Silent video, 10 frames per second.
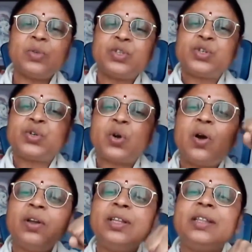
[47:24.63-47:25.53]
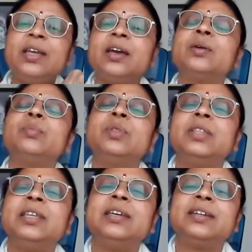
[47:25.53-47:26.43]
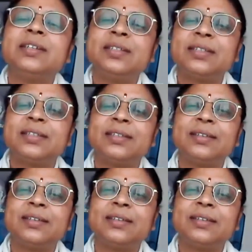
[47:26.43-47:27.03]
strong the Deha Buddhi is,